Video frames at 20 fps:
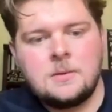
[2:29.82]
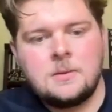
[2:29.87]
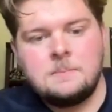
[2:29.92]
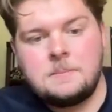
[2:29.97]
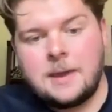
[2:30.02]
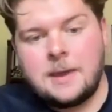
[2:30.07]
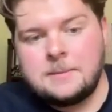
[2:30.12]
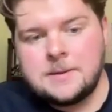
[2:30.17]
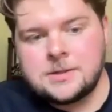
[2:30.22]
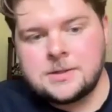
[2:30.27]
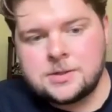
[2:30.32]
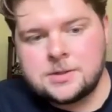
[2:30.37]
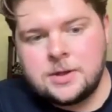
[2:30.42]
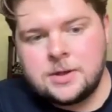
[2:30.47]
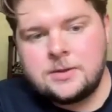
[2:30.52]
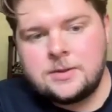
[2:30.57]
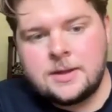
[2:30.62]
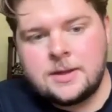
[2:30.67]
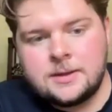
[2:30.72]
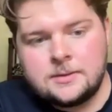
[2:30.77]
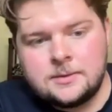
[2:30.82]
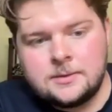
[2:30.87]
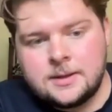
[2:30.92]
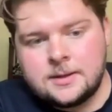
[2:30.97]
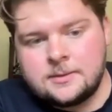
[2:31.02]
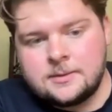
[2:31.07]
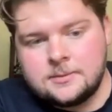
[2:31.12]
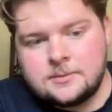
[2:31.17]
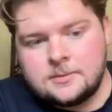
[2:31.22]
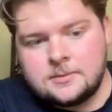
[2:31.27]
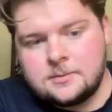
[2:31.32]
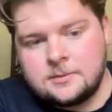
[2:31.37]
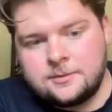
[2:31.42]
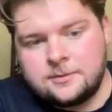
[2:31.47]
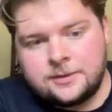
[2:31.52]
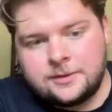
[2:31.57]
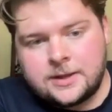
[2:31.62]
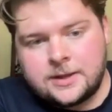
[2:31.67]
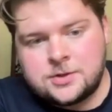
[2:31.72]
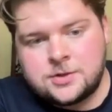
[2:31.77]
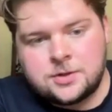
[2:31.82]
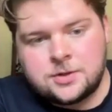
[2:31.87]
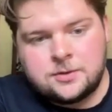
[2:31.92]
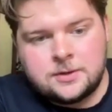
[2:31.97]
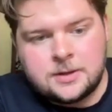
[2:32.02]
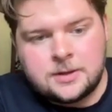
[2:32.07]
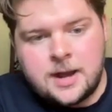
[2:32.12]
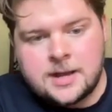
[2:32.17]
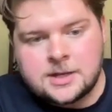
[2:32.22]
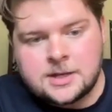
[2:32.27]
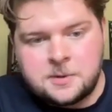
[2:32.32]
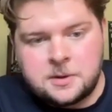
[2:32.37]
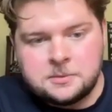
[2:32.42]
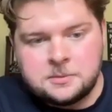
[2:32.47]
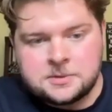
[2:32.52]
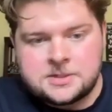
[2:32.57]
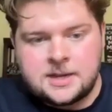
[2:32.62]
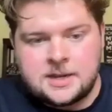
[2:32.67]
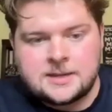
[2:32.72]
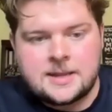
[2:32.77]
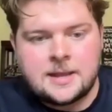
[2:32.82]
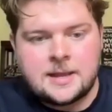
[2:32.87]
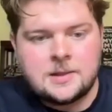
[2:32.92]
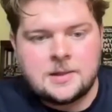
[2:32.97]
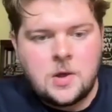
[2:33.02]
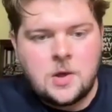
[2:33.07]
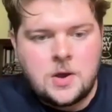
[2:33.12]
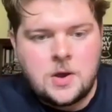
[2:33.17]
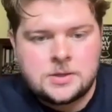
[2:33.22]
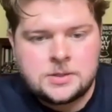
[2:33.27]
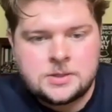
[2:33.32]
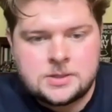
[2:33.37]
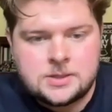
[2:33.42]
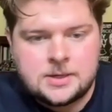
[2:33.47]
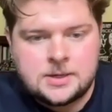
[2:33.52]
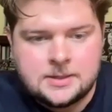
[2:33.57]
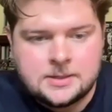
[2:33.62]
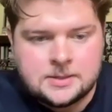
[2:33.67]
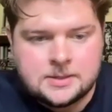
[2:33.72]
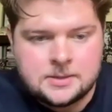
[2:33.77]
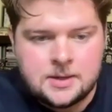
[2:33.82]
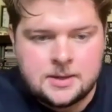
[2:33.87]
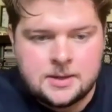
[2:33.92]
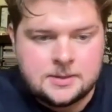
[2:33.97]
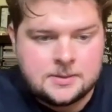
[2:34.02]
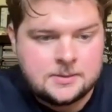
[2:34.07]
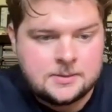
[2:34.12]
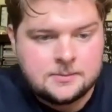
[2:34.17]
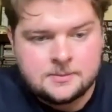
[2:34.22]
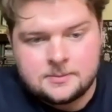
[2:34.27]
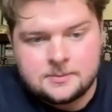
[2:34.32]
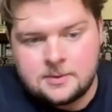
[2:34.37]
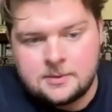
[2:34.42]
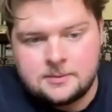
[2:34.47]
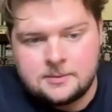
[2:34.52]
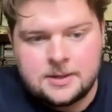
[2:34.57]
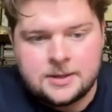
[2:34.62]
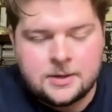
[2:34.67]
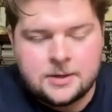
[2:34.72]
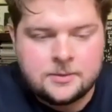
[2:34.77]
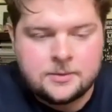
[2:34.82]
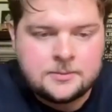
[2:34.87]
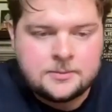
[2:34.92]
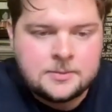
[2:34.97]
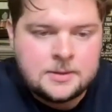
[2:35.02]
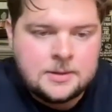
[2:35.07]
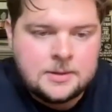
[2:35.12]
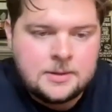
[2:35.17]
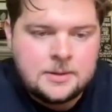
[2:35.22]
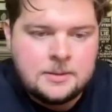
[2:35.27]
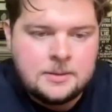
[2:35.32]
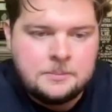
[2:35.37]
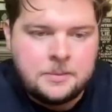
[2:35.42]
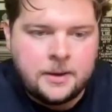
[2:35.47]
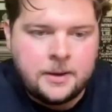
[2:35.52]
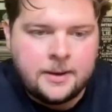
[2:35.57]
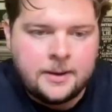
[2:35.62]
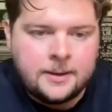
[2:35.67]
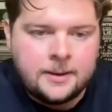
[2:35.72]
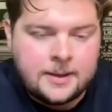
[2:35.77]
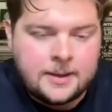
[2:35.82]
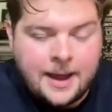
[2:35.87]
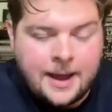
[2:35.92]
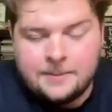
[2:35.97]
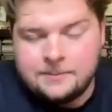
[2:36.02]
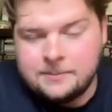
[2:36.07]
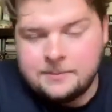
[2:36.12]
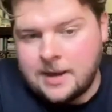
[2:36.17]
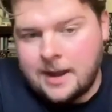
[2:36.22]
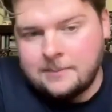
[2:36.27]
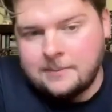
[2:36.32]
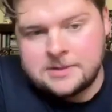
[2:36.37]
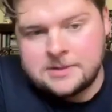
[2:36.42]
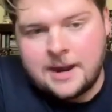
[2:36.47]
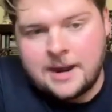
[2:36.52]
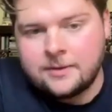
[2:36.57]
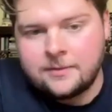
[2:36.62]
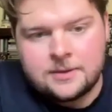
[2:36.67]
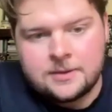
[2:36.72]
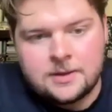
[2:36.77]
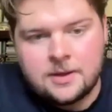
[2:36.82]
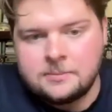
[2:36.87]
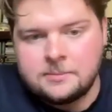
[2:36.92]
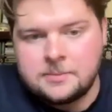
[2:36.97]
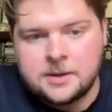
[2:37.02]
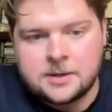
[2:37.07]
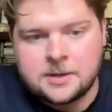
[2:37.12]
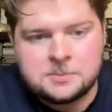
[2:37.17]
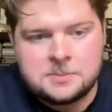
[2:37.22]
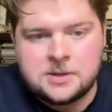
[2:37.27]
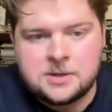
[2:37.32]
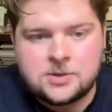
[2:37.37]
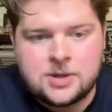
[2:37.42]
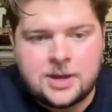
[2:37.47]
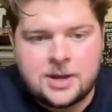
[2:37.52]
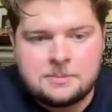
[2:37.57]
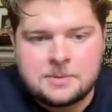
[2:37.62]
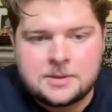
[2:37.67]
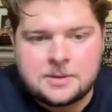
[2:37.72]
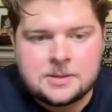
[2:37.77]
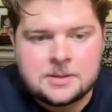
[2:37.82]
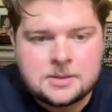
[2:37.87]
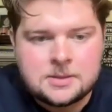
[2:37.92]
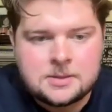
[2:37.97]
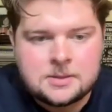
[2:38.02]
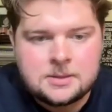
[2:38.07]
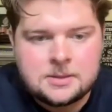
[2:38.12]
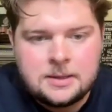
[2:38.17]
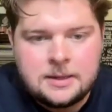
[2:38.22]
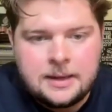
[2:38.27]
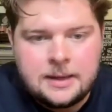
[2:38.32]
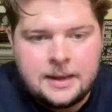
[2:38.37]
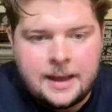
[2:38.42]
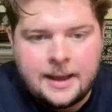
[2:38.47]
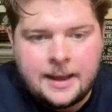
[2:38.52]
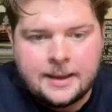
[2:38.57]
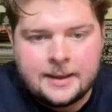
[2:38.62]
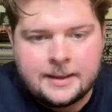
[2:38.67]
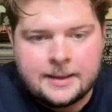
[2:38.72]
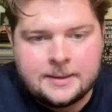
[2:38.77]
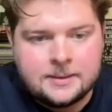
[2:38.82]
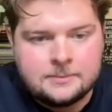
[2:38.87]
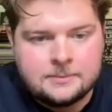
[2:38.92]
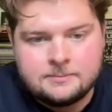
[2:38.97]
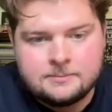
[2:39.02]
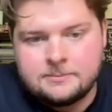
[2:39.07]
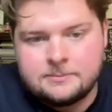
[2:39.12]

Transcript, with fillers: maybe it's good that that Fletcher and Ospreay will take that loss and and you know, but I'm I'm tired of the Young Bucks being champions. I